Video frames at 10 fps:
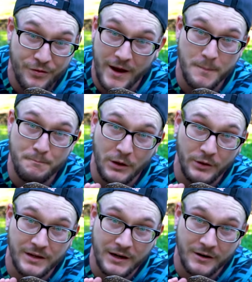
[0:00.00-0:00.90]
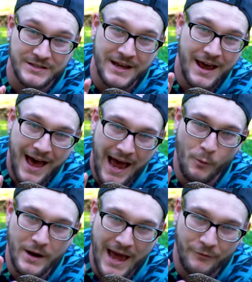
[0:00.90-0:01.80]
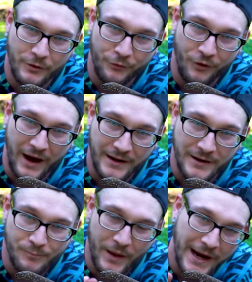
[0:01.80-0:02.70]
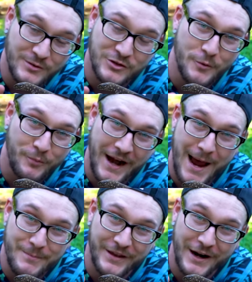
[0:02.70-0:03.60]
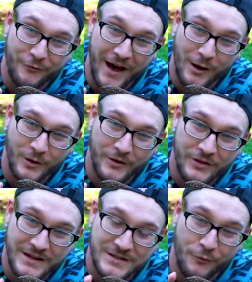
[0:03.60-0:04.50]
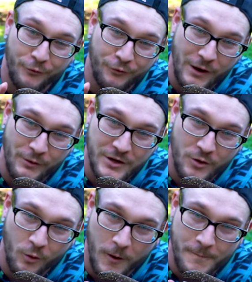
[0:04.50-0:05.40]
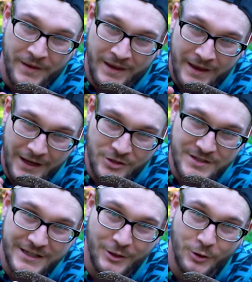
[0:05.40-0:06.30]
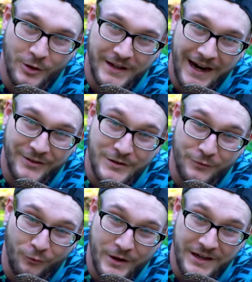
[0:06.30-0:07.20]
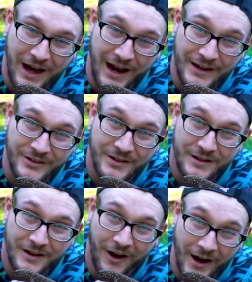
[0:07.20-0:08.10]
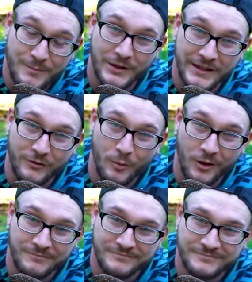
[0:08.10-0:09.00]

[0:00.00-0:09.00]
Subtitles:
thought in a million years I would ever find. I am super happy that I found one of these. Very cool. And just take a look at these freaking eyes. Unbelievable.